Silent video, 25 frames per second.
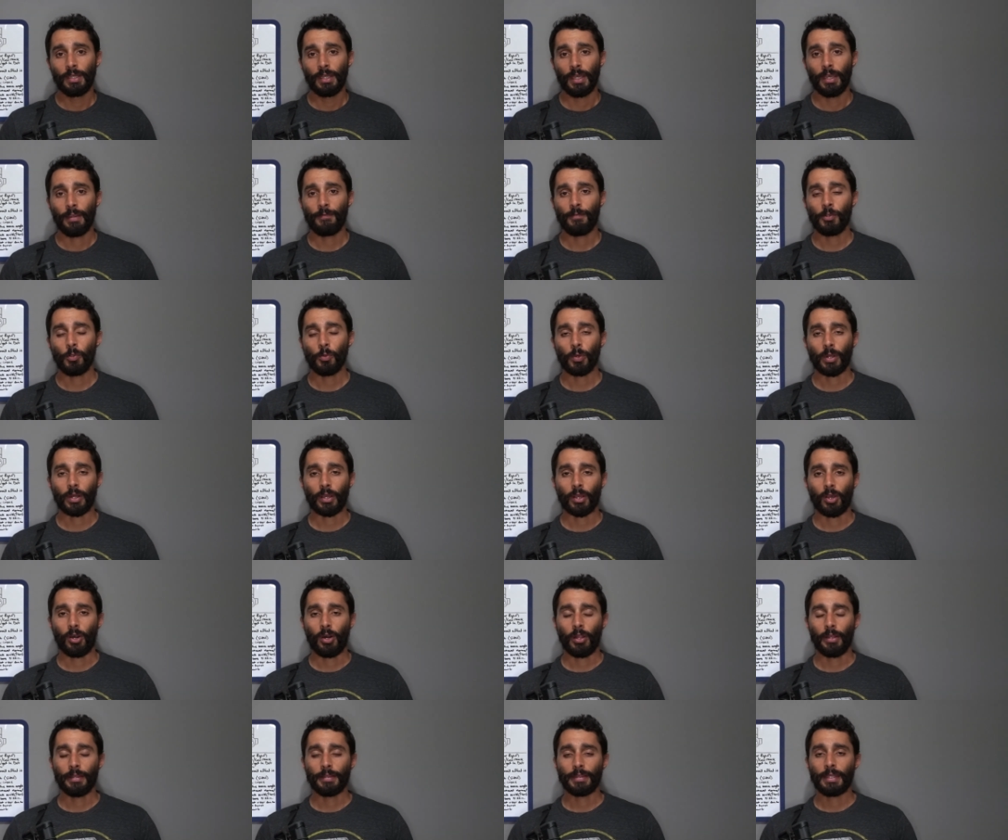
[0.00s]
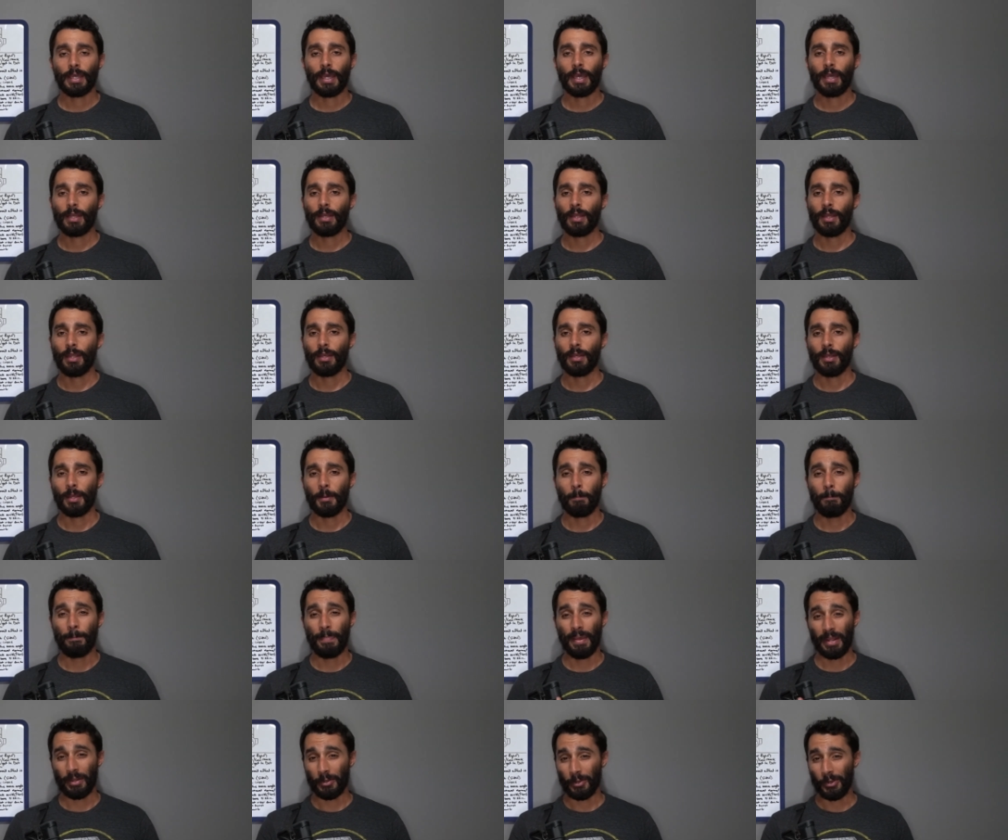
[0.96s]
if you want to call it that, and a
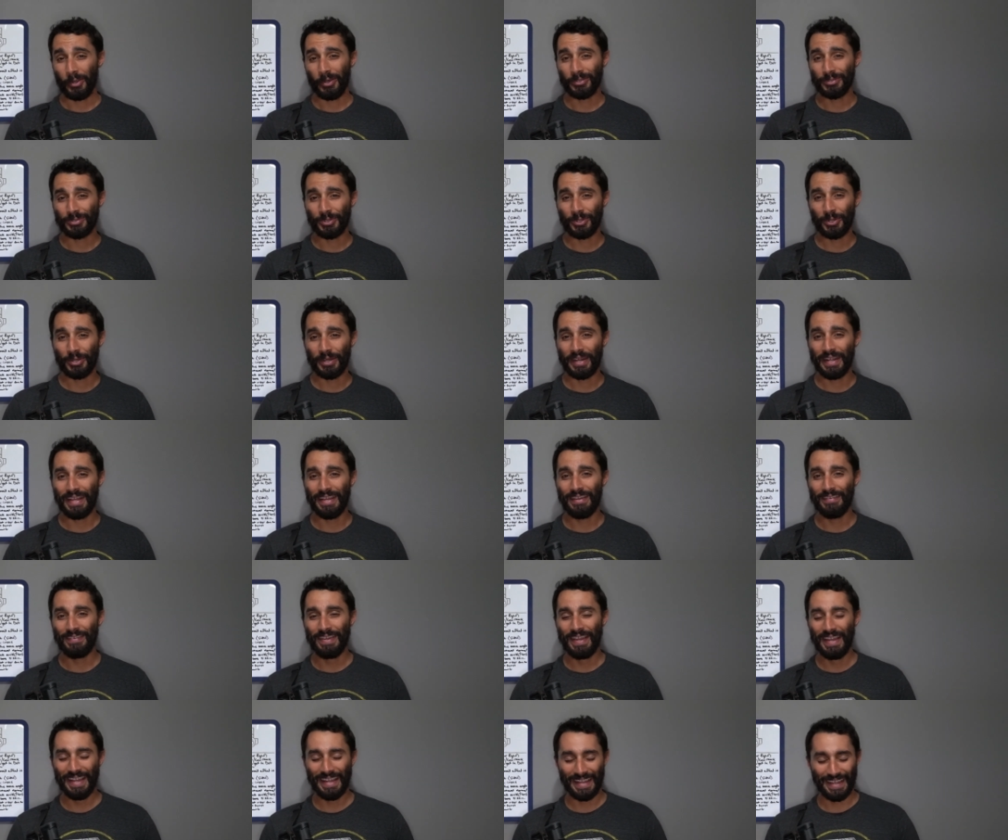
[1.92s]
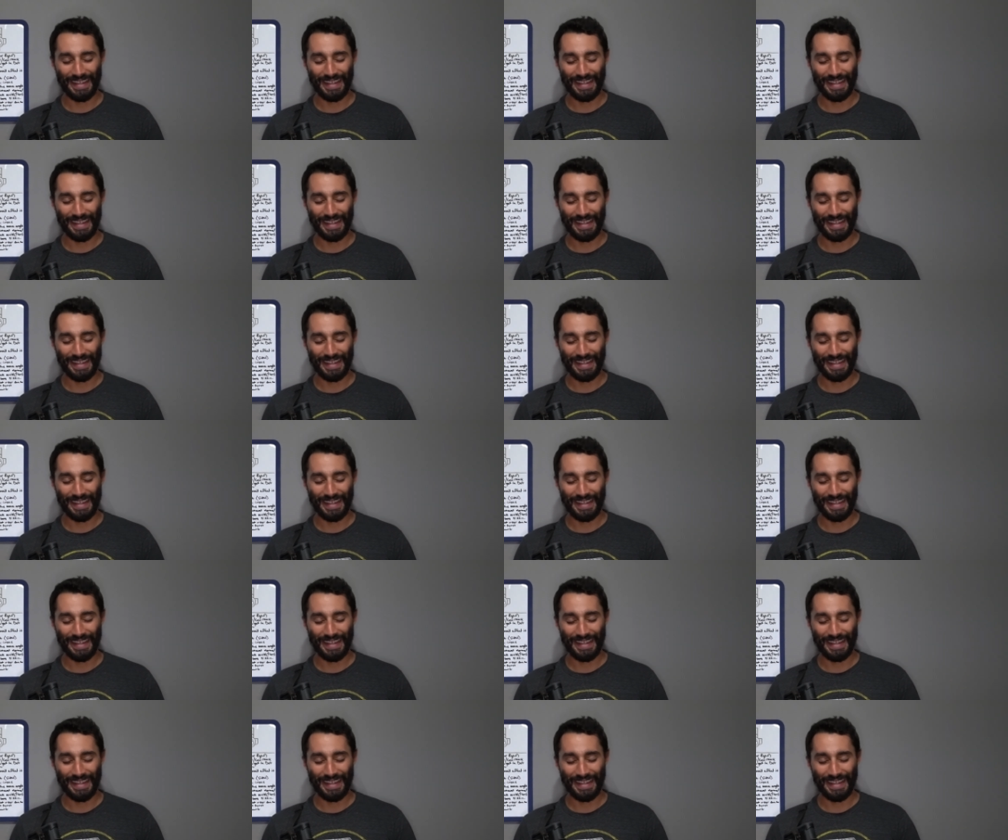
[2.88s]
better alternative,